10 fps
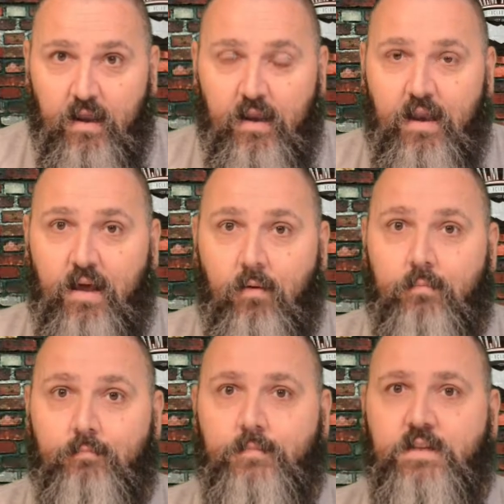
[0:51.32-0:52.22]
Now,
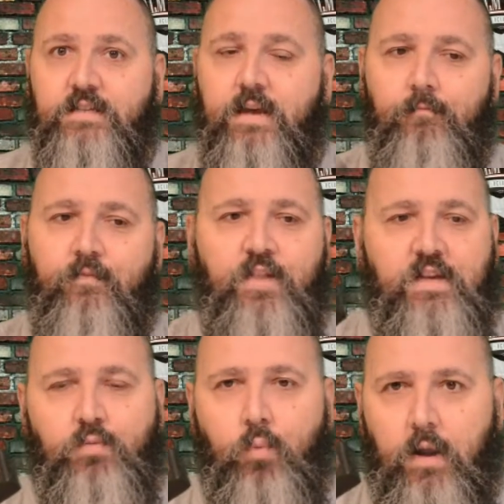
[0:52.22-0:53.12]
the scent for
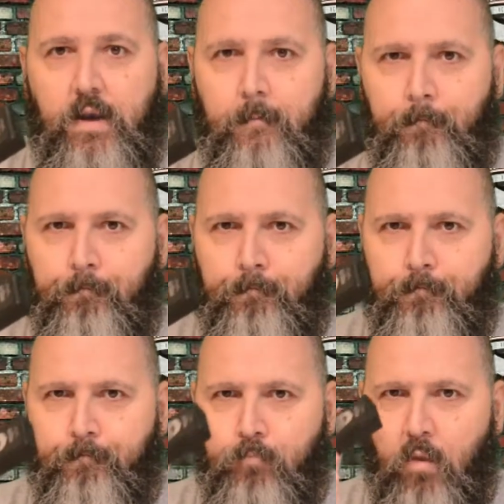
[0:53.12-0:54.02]
this one,
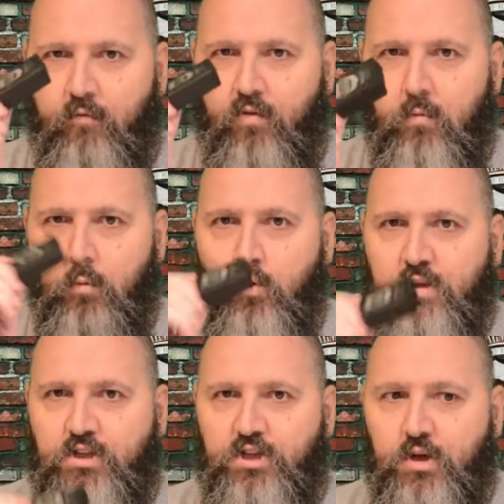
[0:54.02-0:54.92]
for the
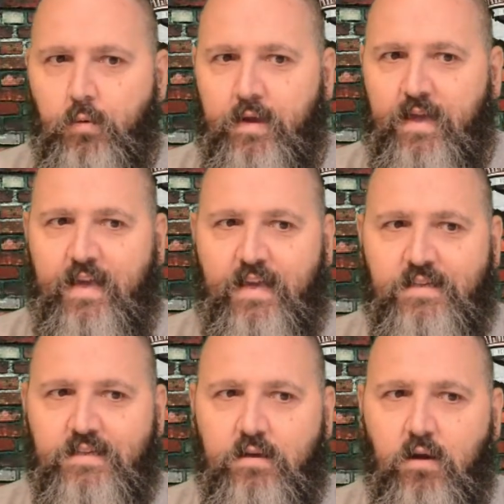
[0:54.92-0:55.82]
Morning Dew,
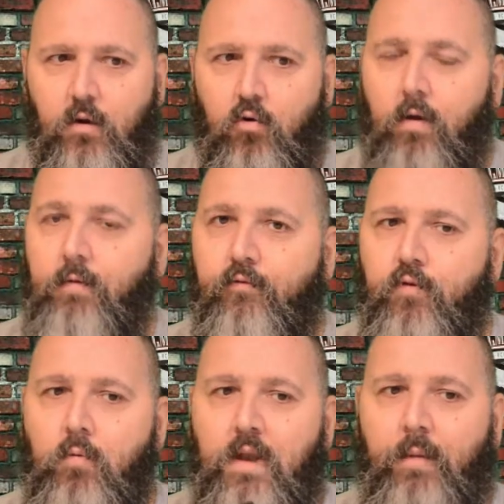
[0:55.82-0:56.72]
is
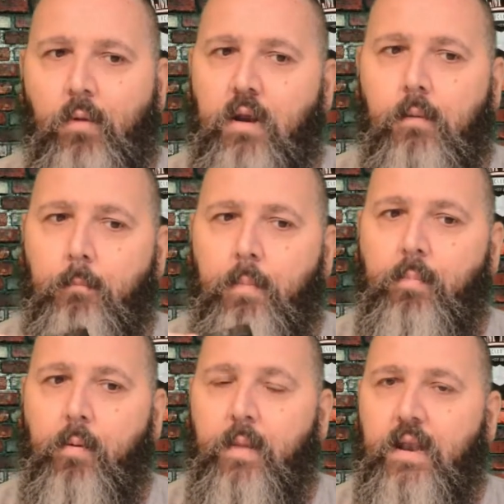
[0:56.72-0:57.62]
grapefruit, lemon,
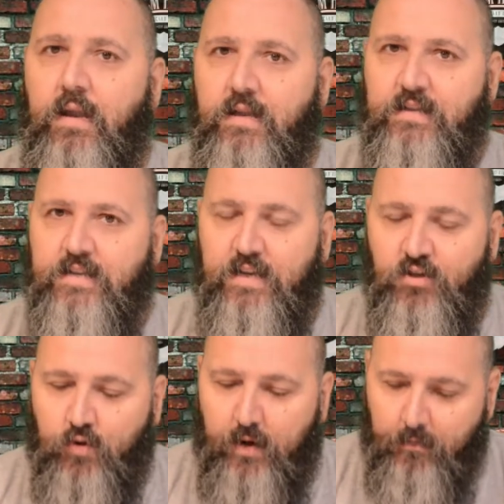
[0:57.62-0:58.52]
peppermint and tea
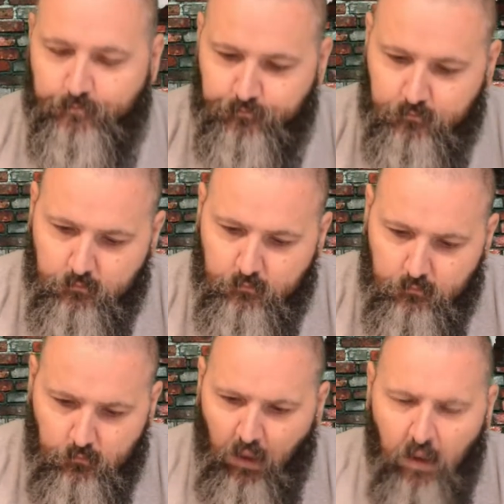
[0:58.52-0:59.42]
tree.
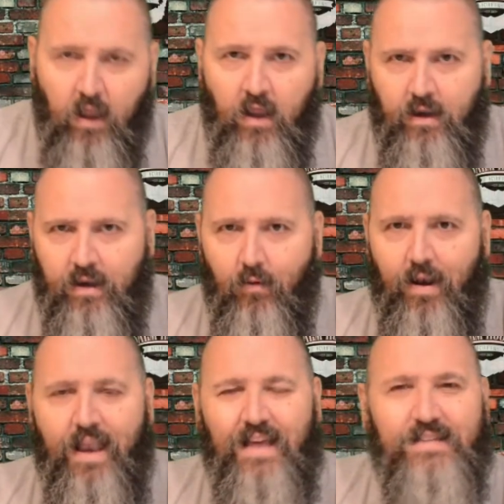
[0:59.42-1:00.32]
Now,
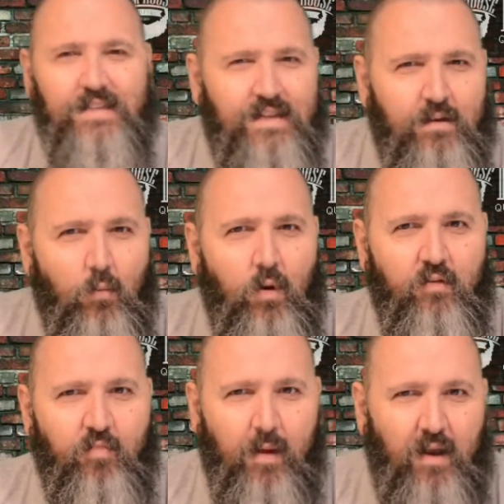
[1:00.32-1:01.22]
alas, it didn't
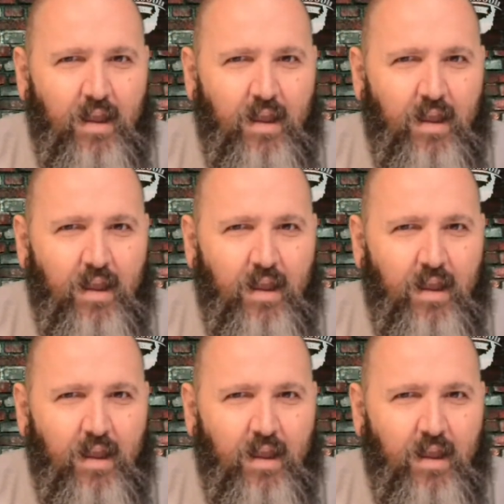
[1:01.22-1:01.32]
work for me.